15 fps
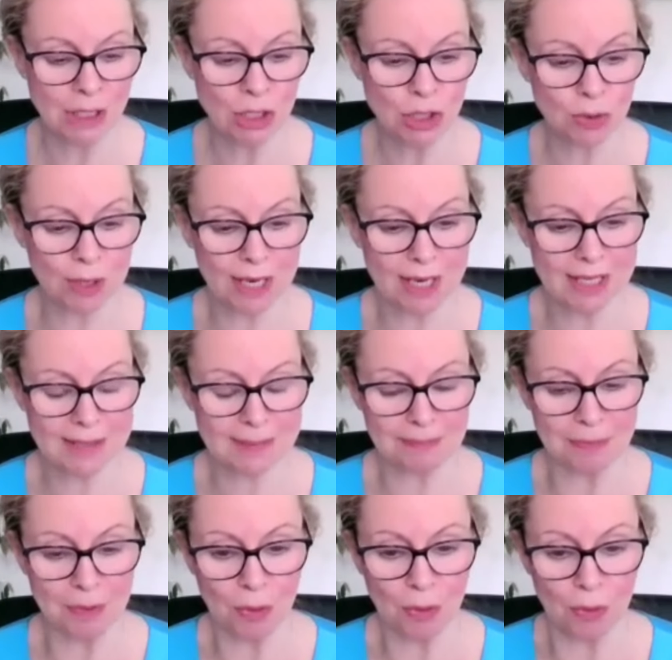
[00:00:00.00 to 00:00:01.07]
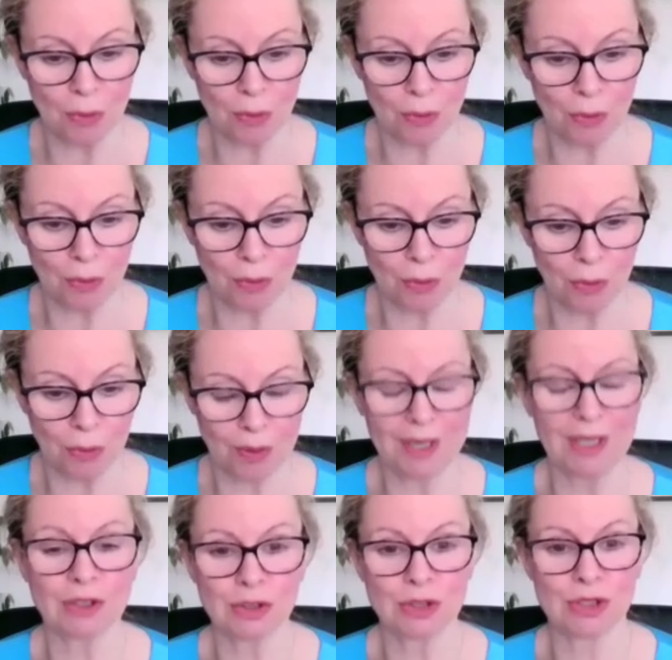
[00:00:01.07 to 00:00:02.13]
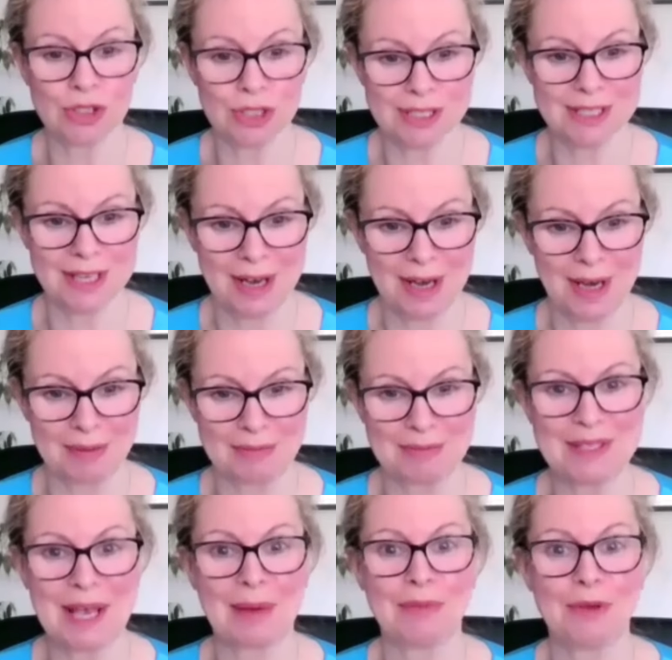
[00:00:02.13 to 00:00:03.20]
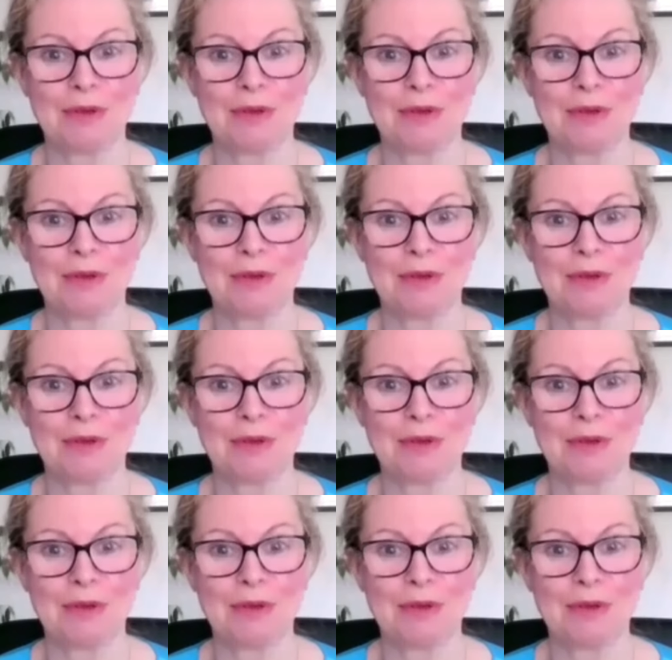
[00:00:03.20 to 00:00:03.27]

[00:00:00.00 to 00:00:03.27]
So I guess we're in a crucial time, Sam.